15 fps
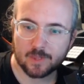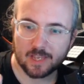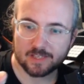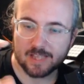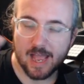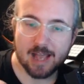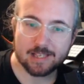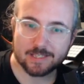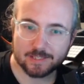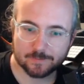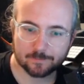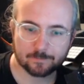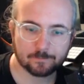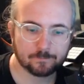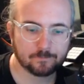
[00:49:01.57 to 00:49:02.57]
it has,
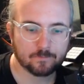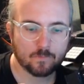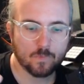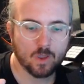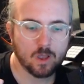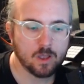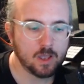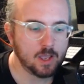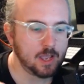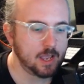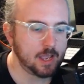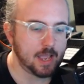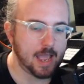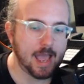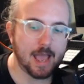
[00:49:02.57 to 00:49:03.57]

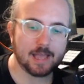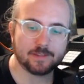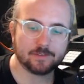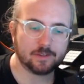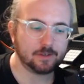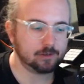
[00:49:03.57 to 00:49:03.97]
and